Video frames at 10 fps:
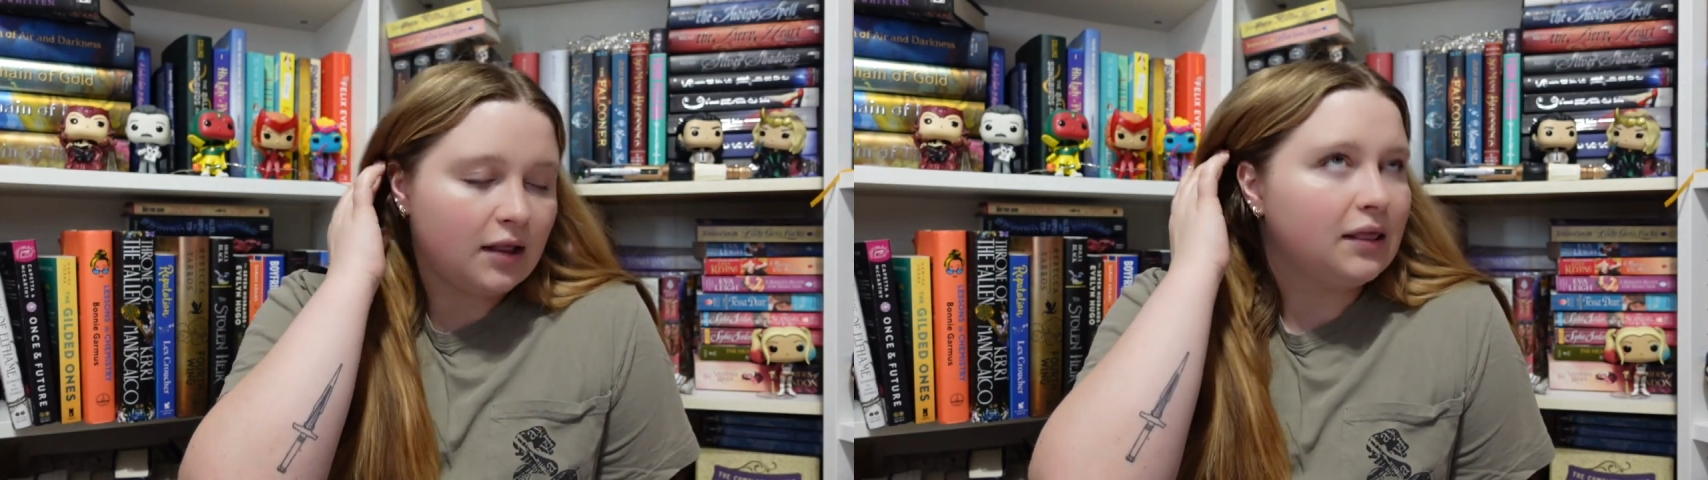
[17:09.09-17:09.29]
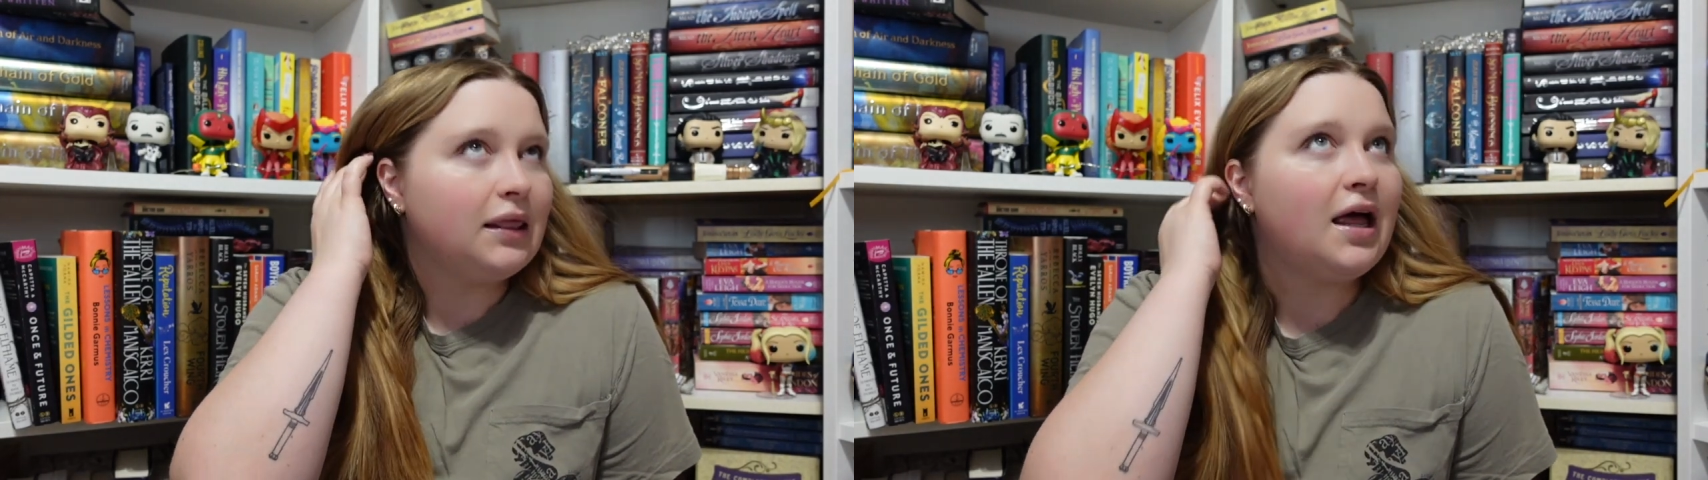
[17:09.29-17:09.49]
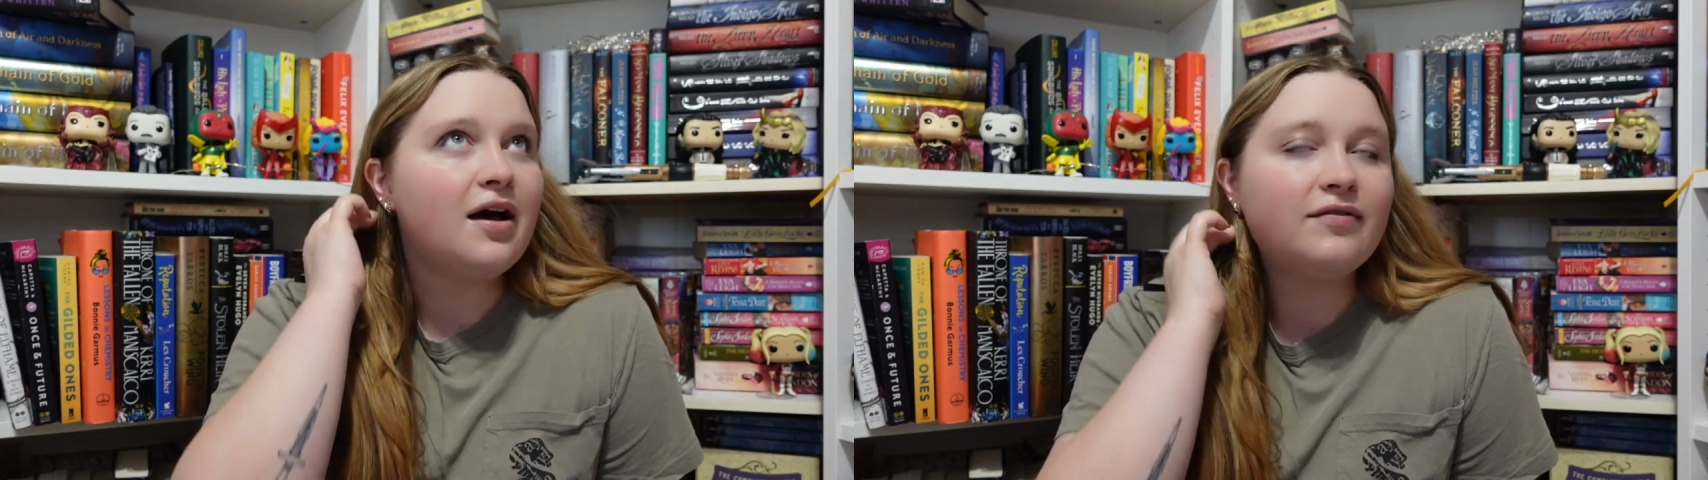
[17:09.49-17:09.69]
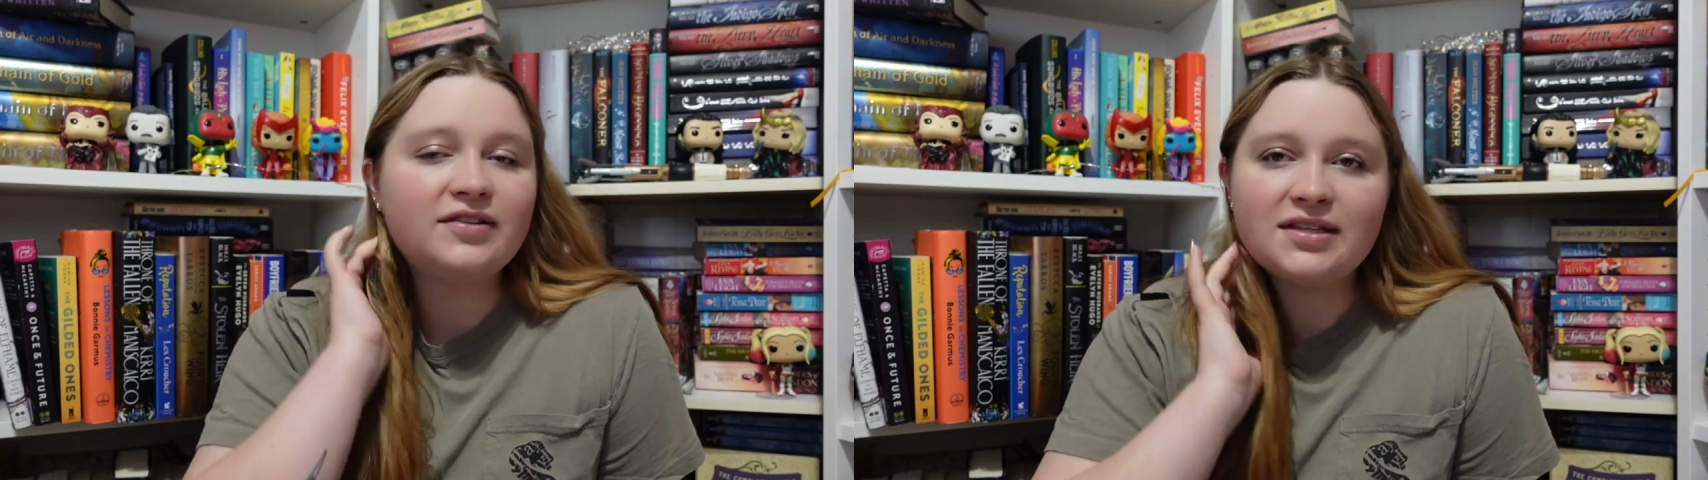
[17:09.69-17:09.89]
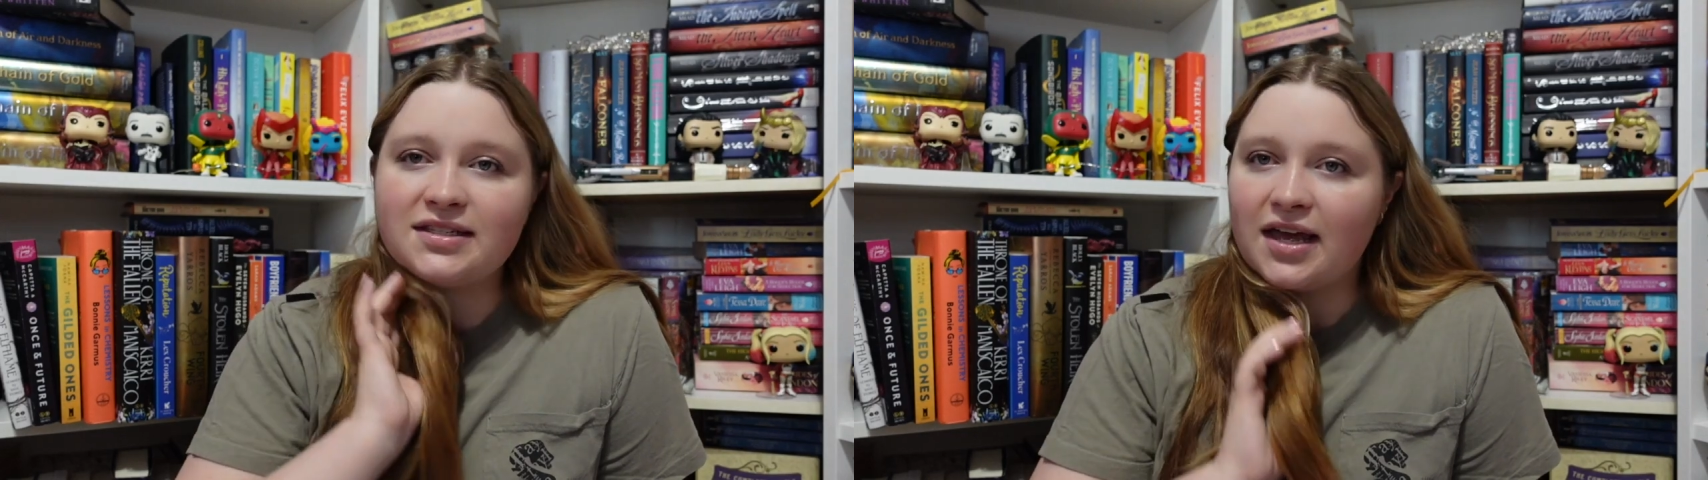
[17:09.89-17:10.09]

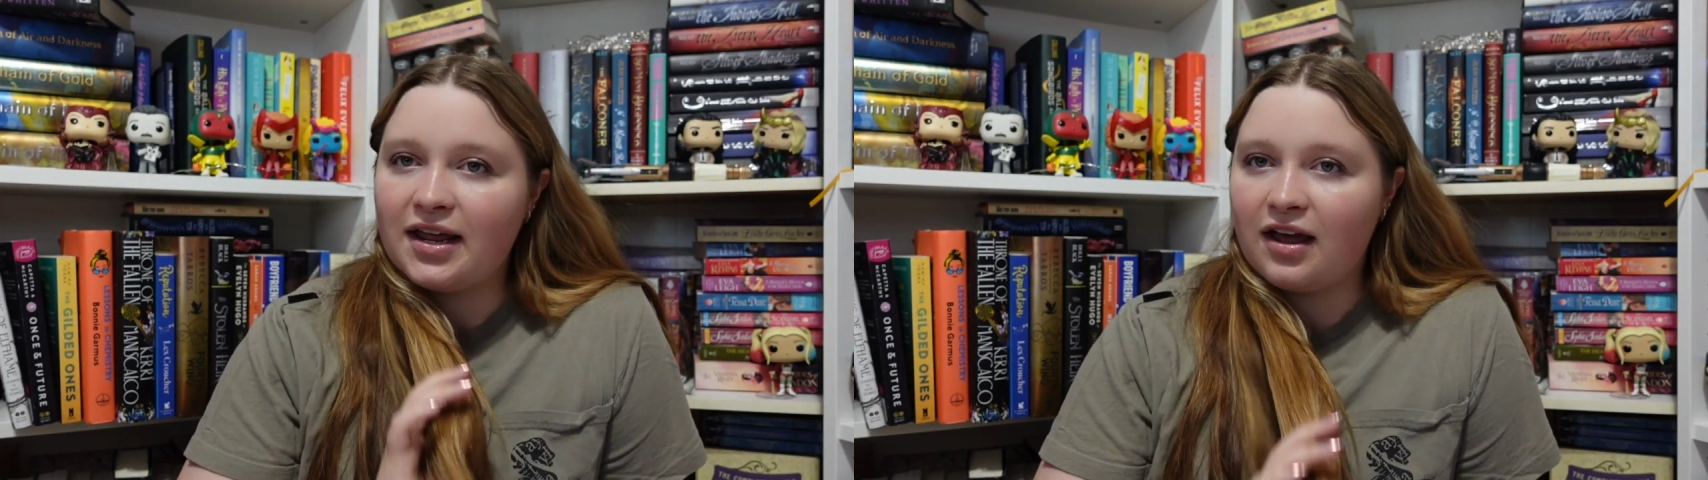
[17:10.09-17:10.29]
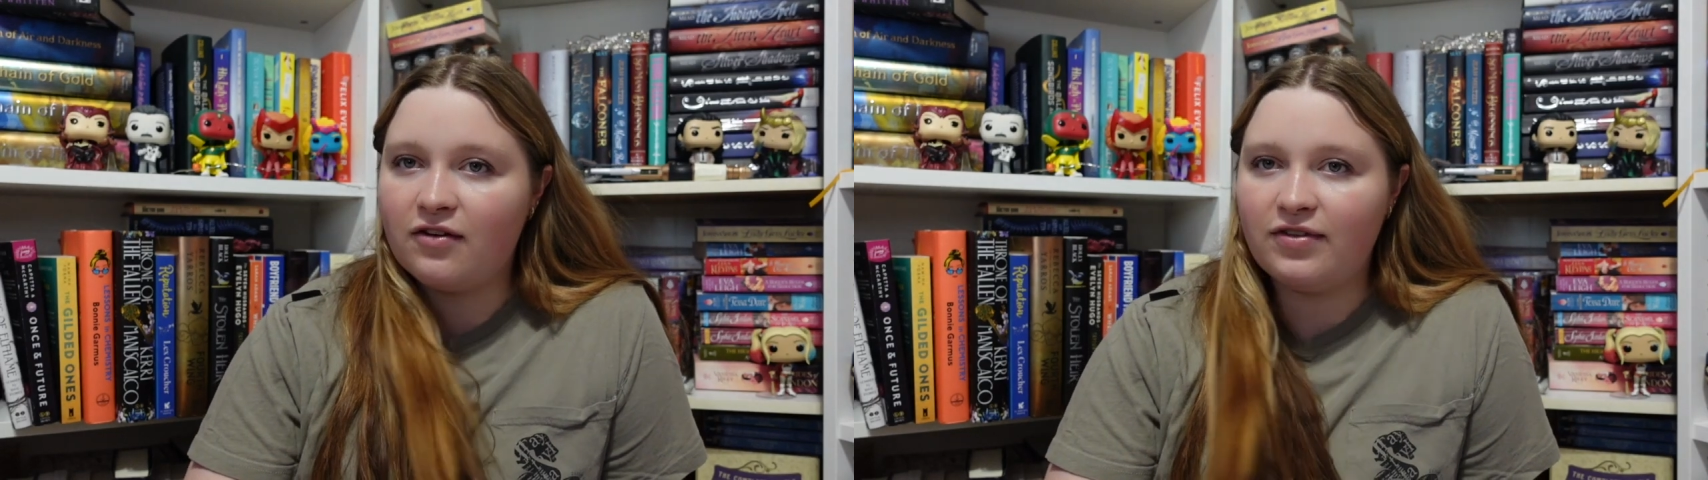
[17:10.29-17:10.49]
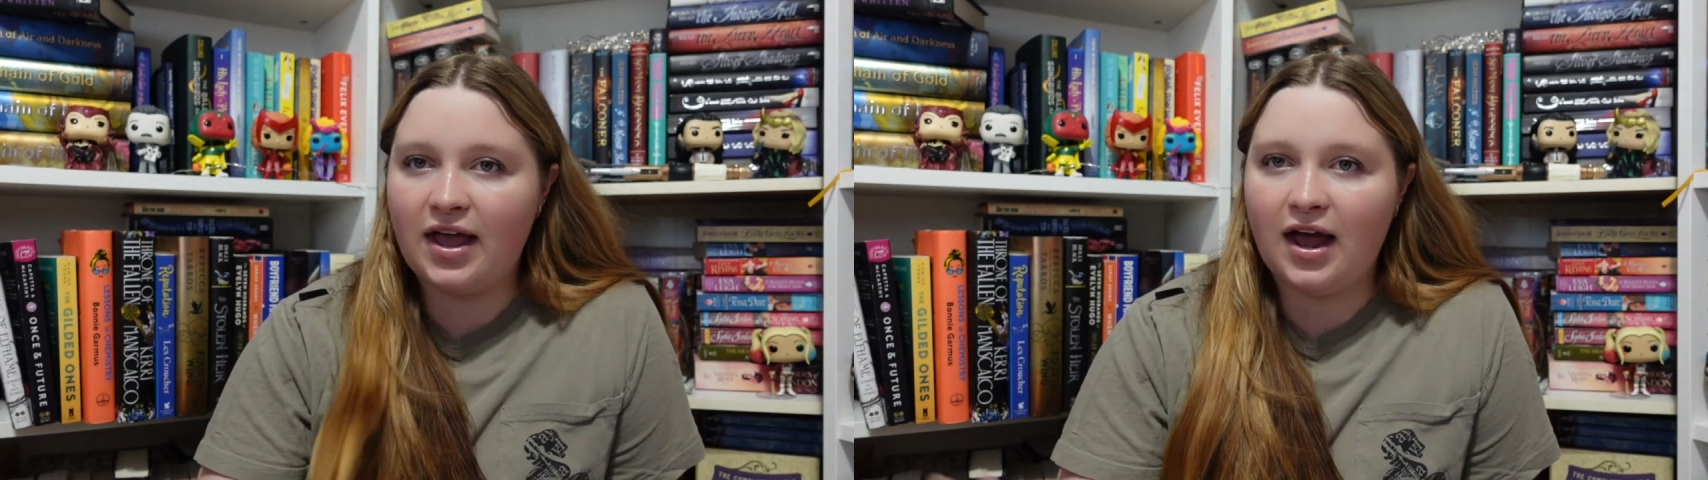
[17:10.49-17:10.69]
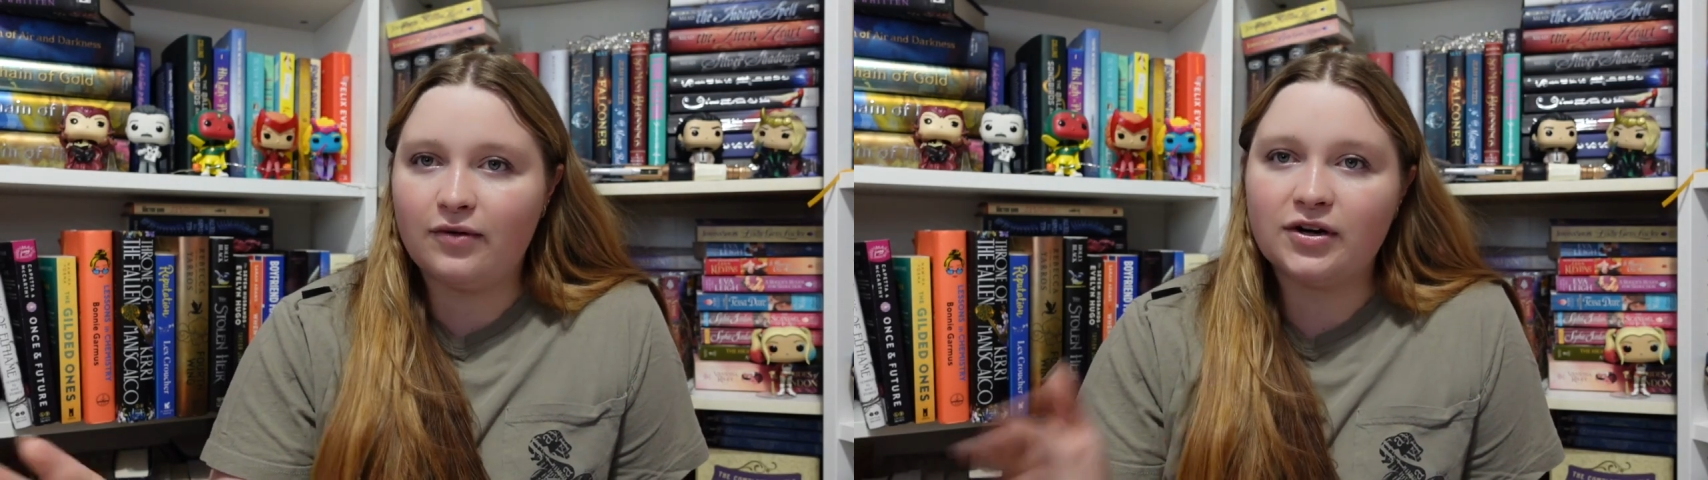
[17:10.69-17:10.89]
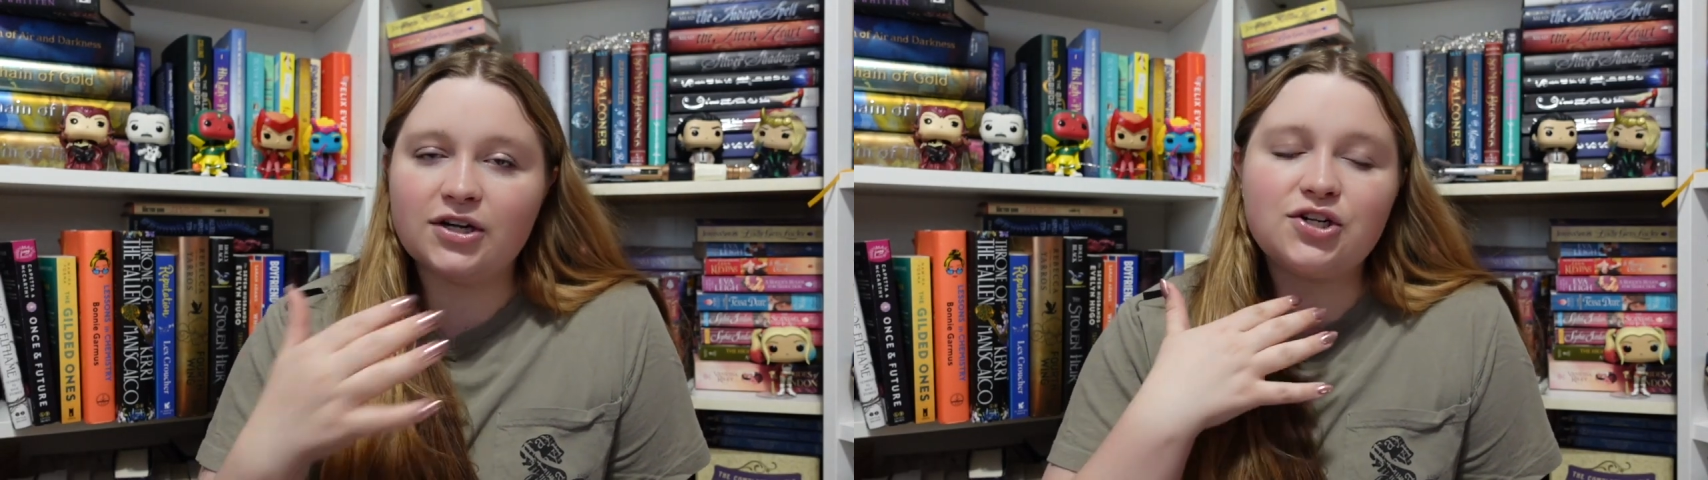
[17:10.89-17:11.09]
loved the setting of the
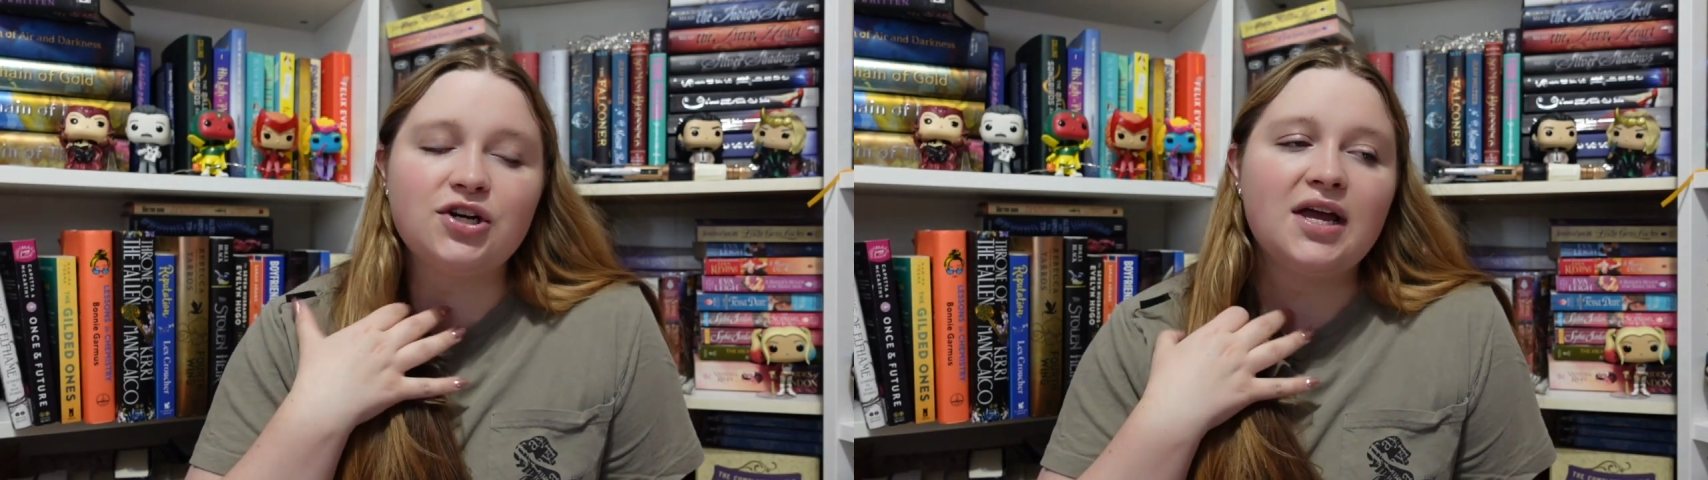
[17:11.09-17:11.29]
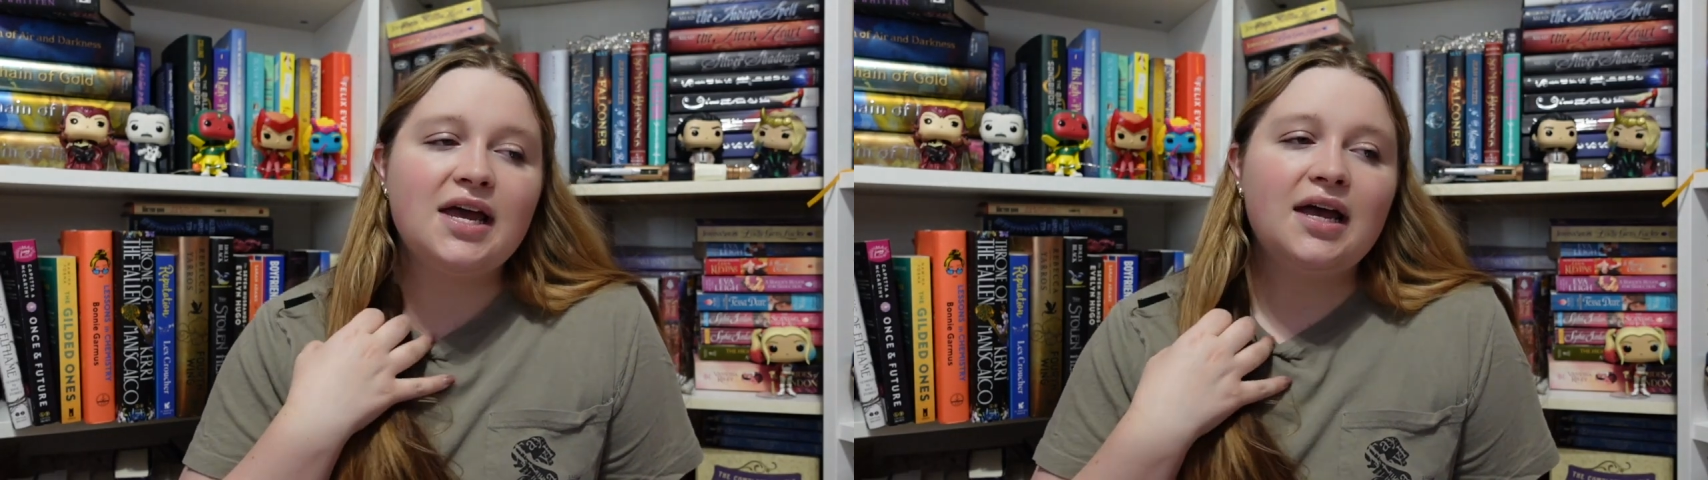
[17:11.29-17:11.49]
Irish